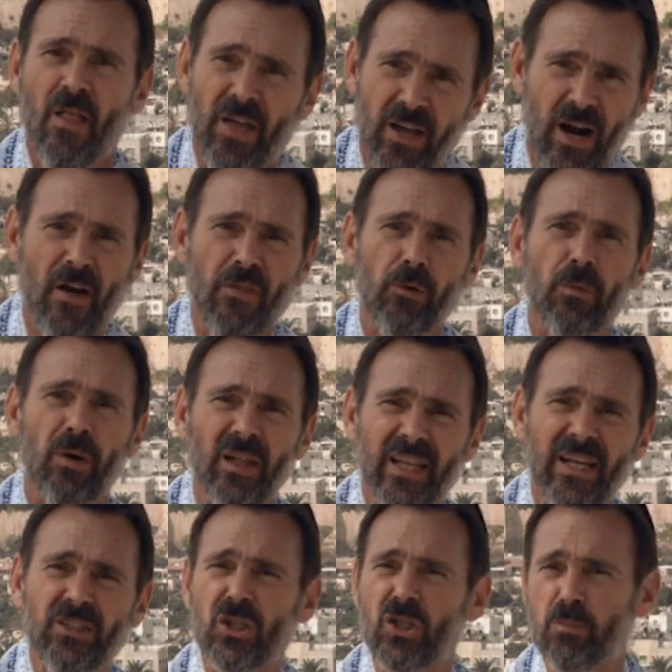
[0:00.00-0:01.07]
that other
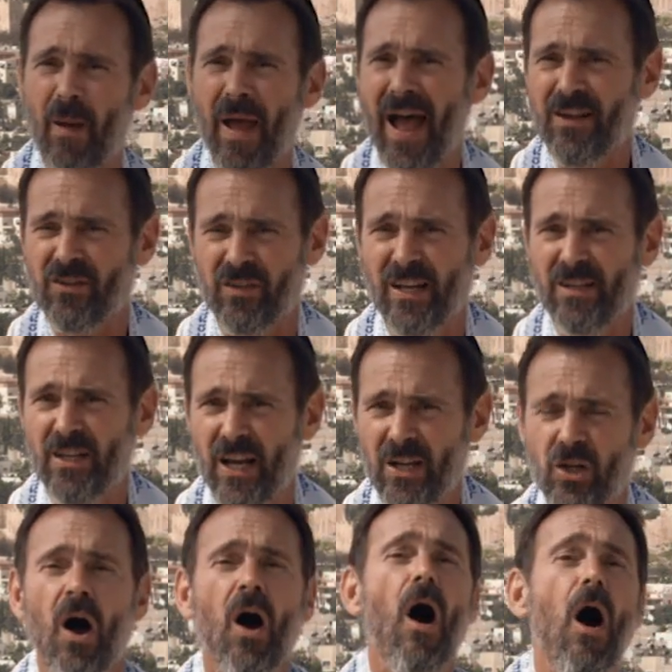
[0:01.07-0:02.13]
religious paths they
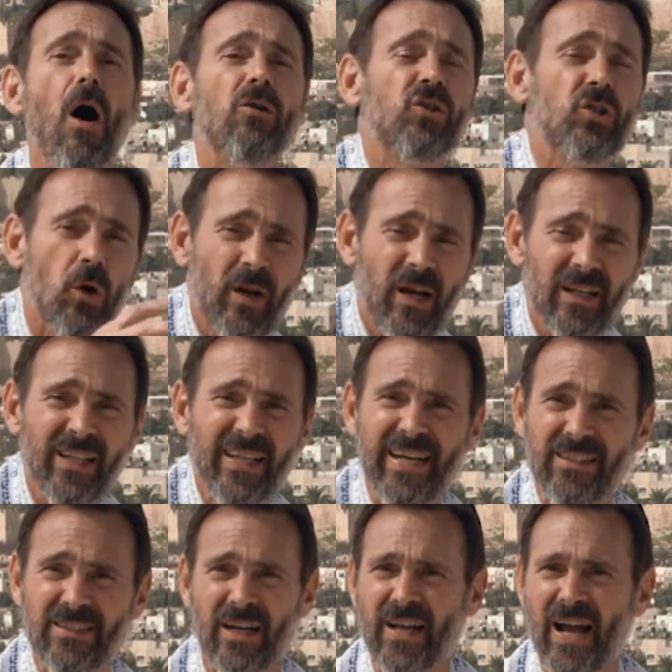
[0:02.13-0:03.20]
teach also can
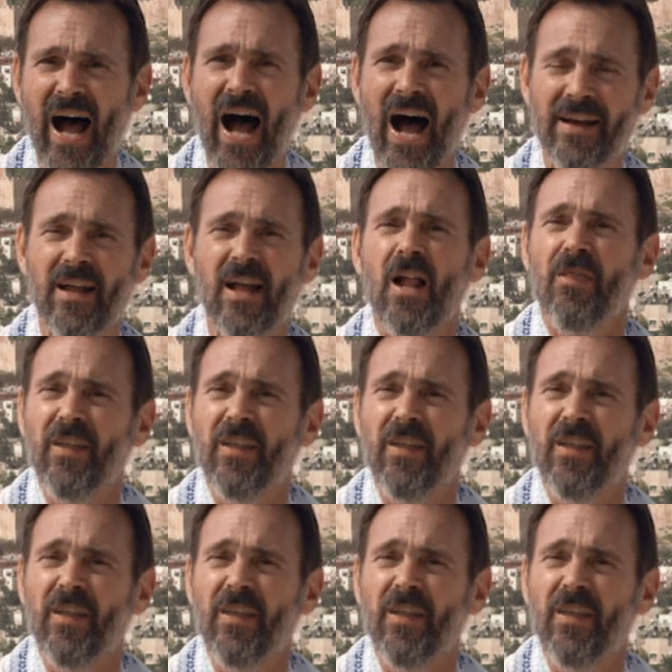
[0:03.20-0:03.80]
lead to God.